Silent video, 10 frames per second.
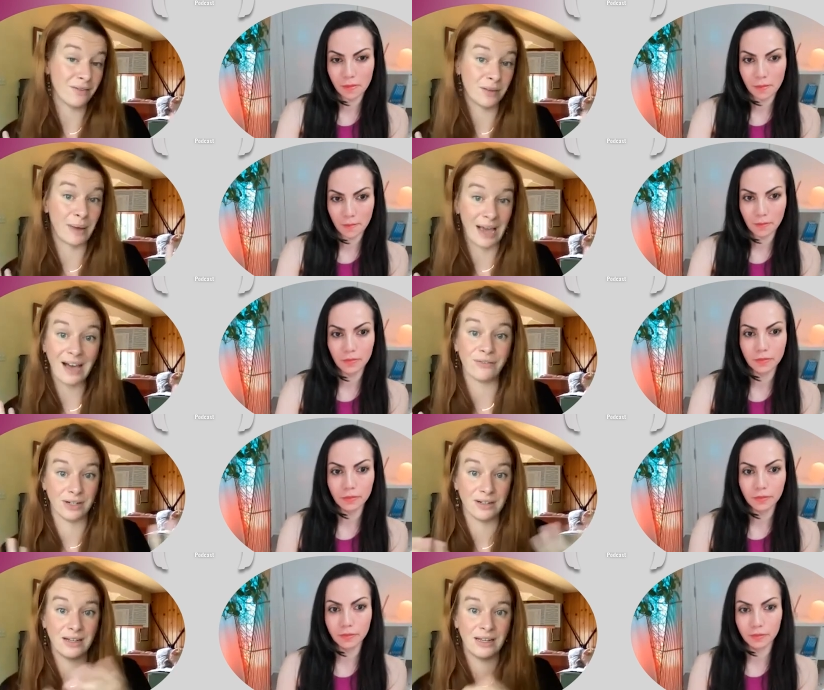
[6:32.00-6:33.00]
Speaker 1: of them
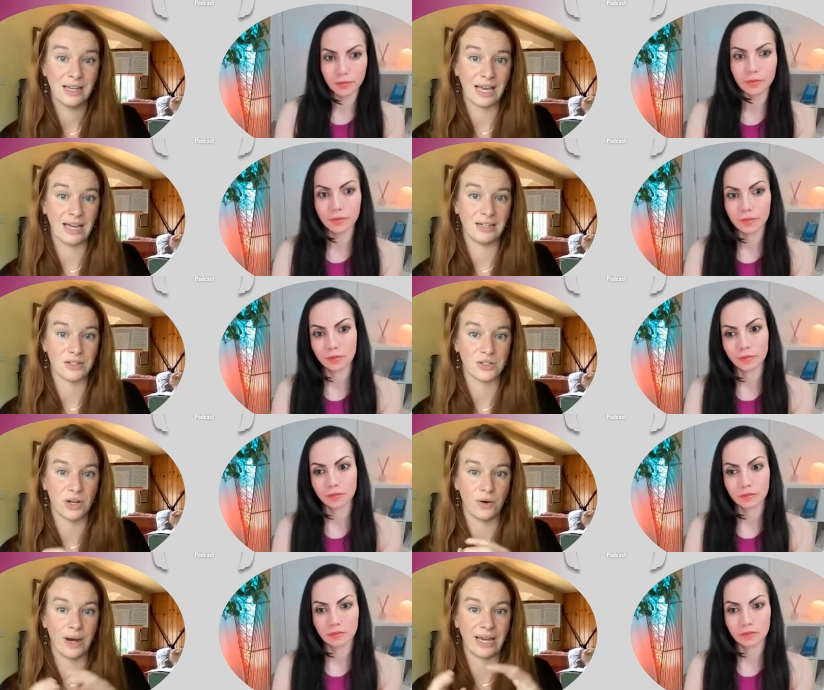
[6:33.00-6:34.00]
haven't. And
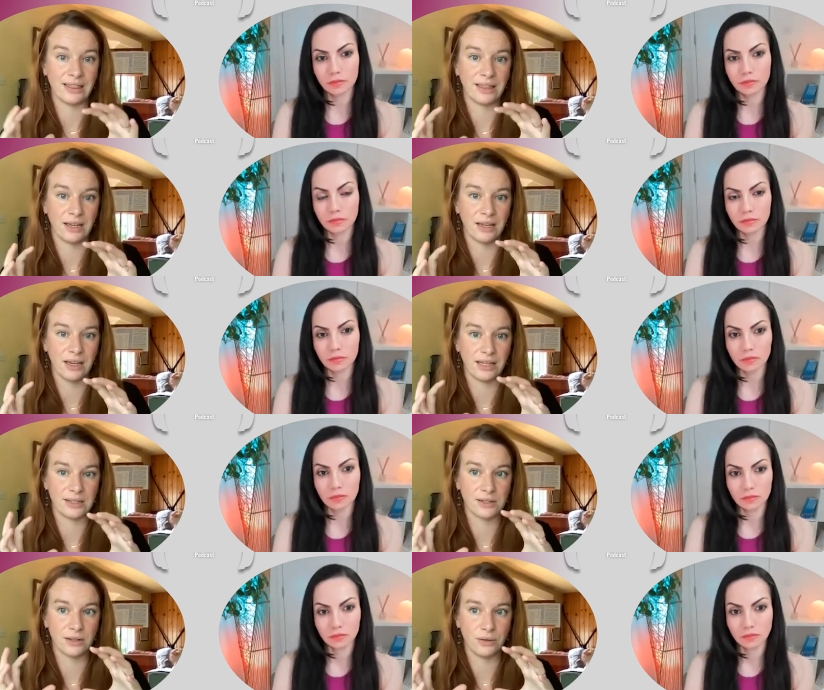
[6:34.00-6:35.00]
so I think
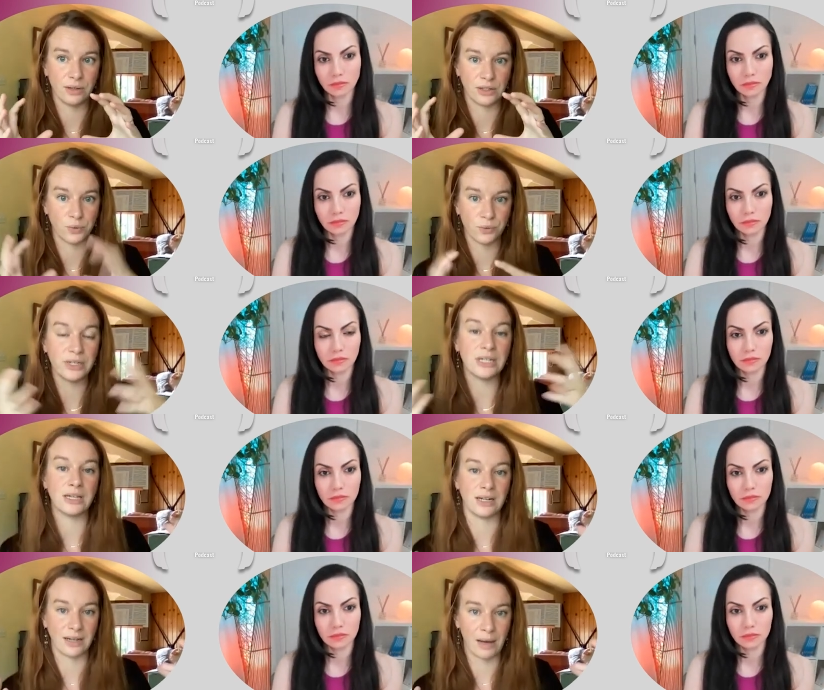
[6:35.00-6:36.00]
it's really
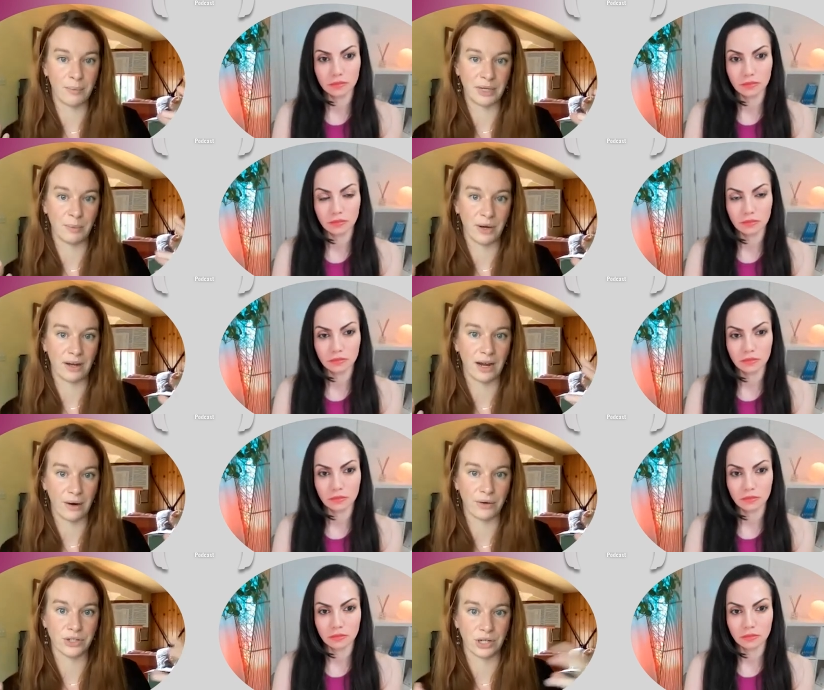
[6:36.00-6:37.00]
incumbent upon
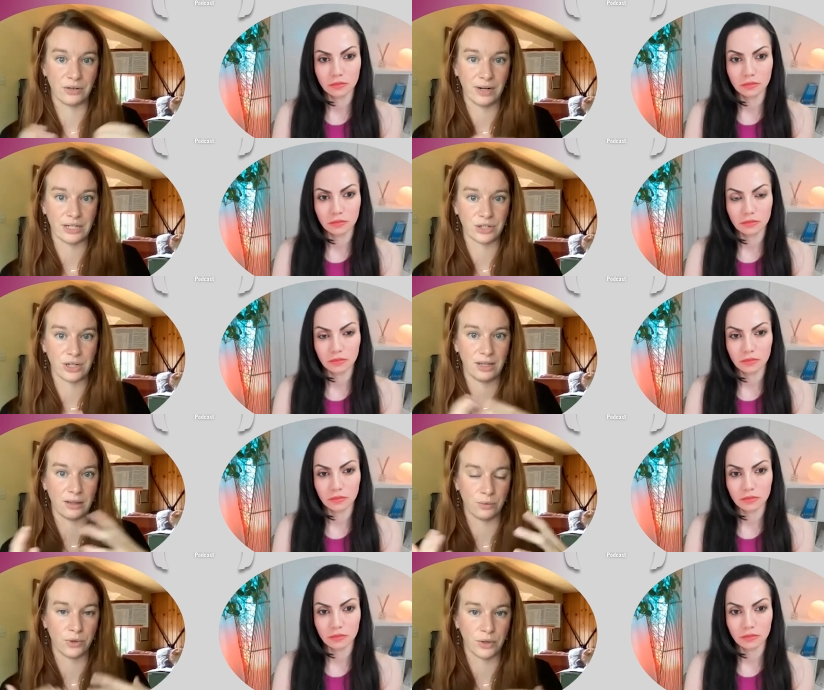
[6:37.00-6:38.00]
our generation and
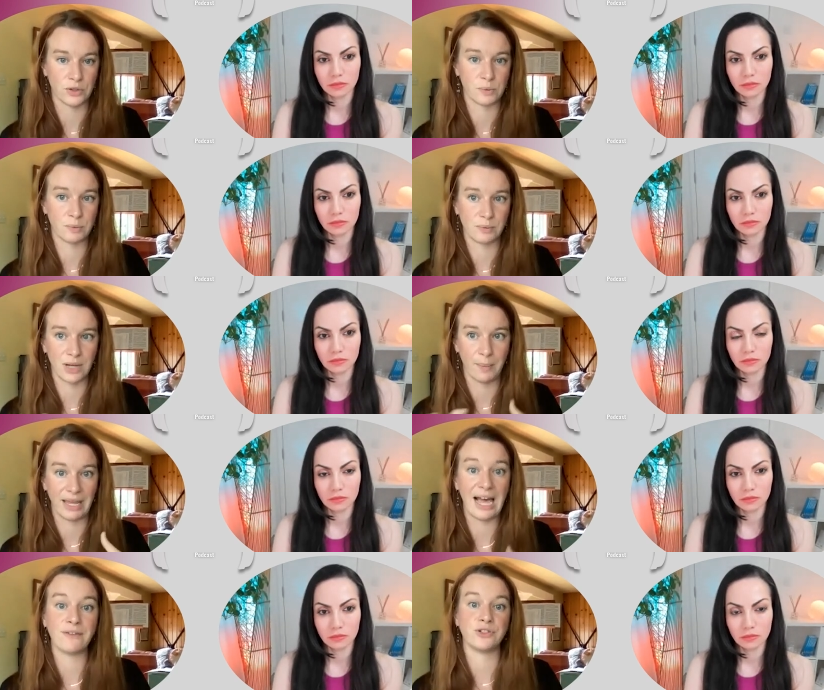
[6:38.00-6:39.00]
those
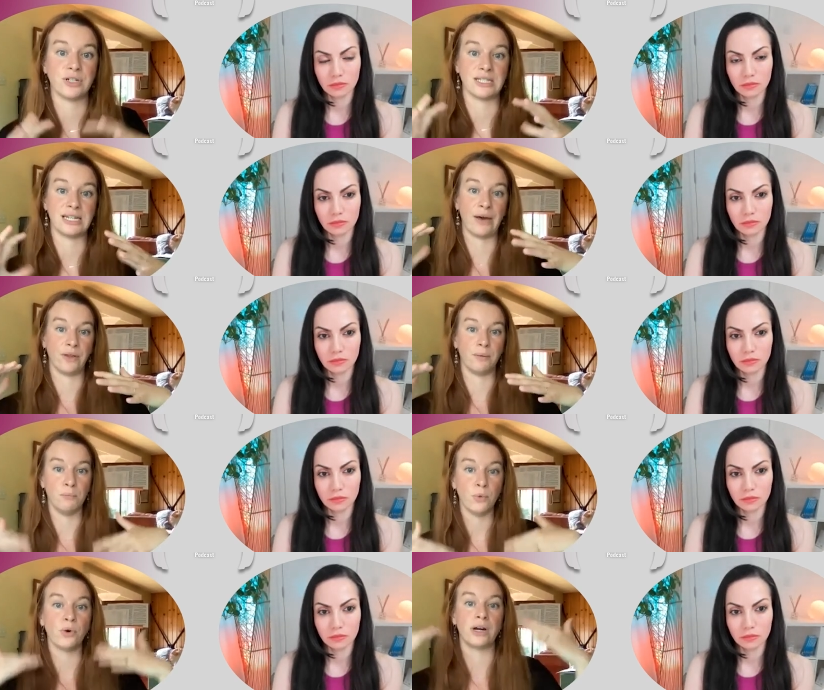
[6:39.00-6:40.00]
coming after us, now that
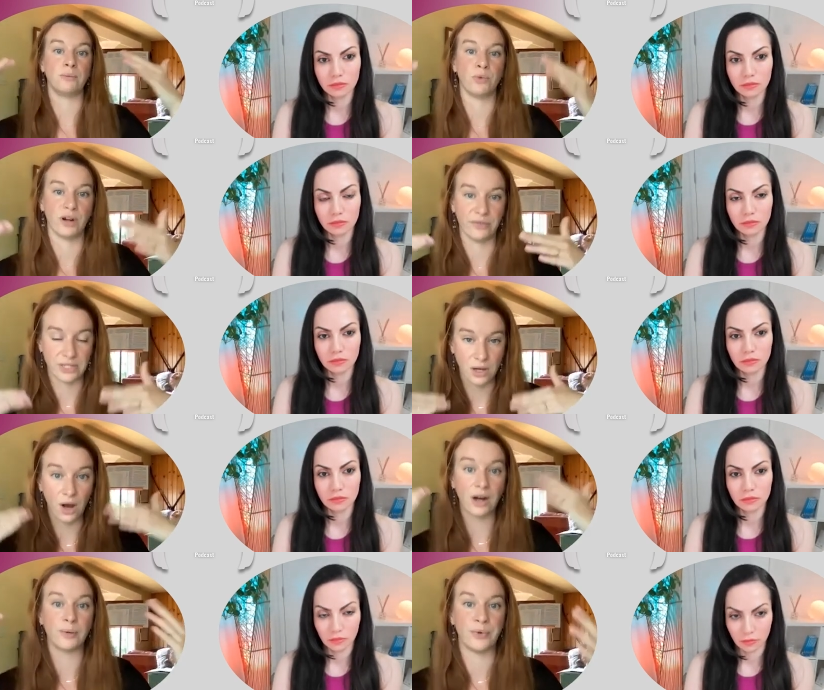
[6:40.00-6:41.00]
more and more of us
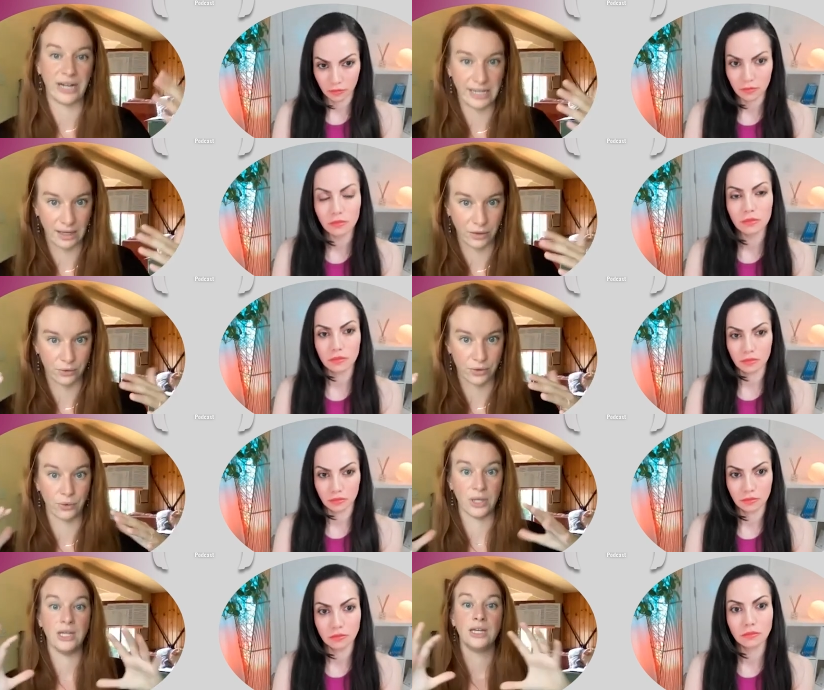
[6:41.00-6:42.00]
are breaking through,
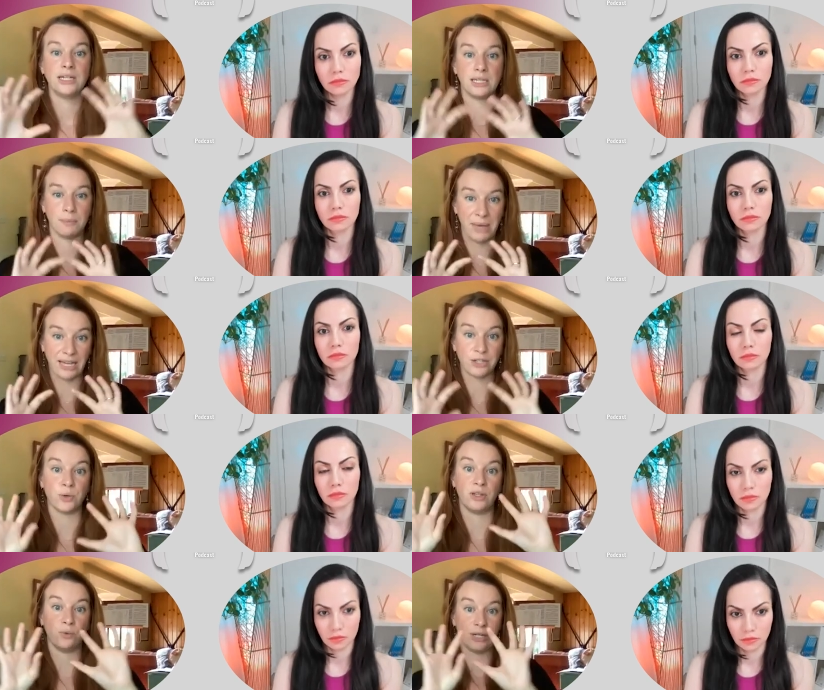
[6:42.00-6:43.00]
to make
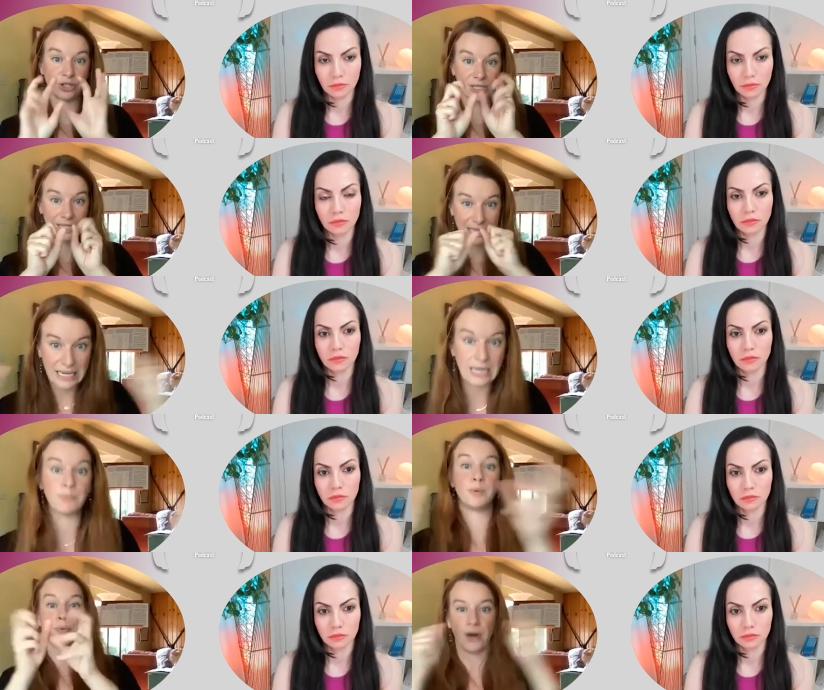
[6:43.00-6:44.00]
sure that we just
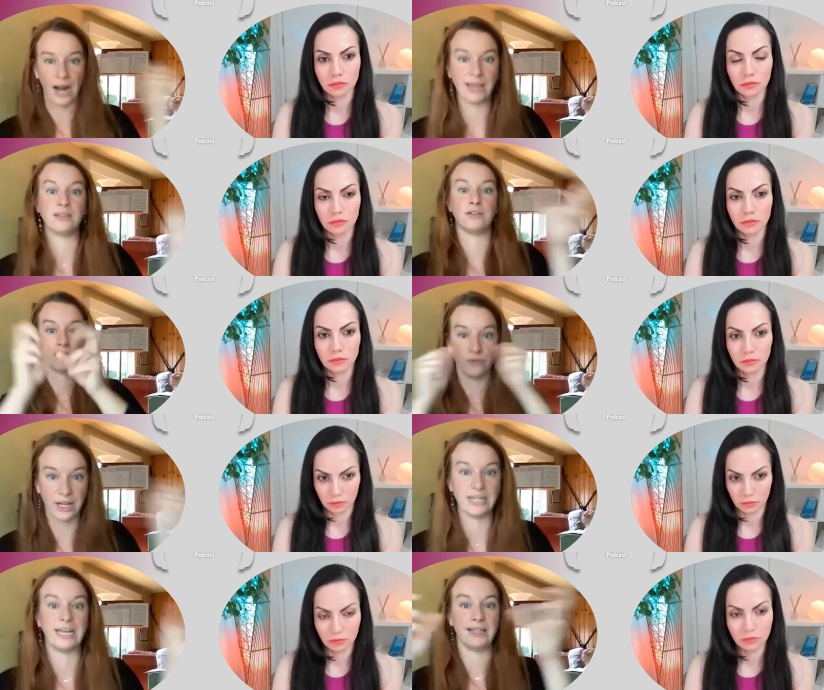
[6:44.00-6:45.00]
keep prying those
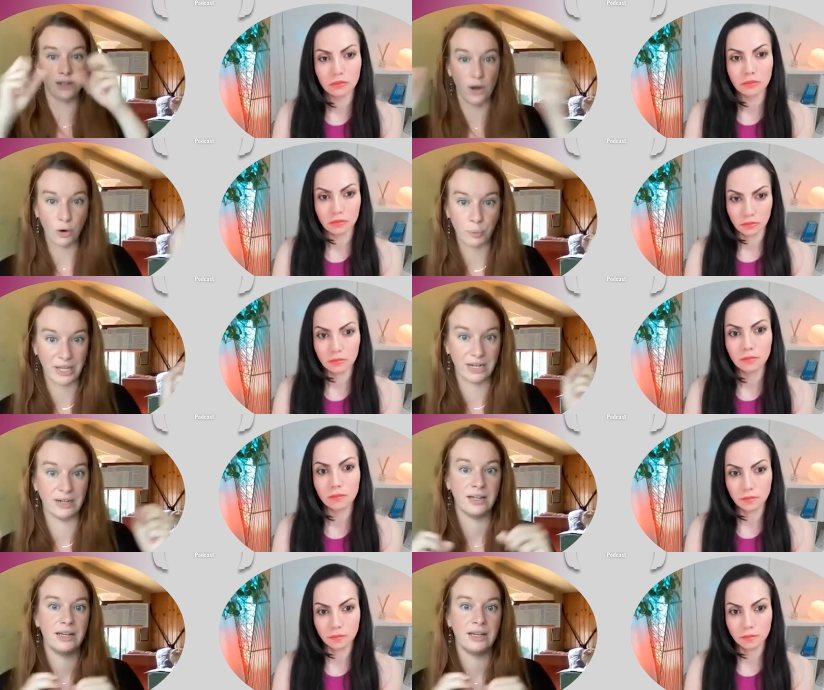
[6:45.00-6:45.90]
floodgates open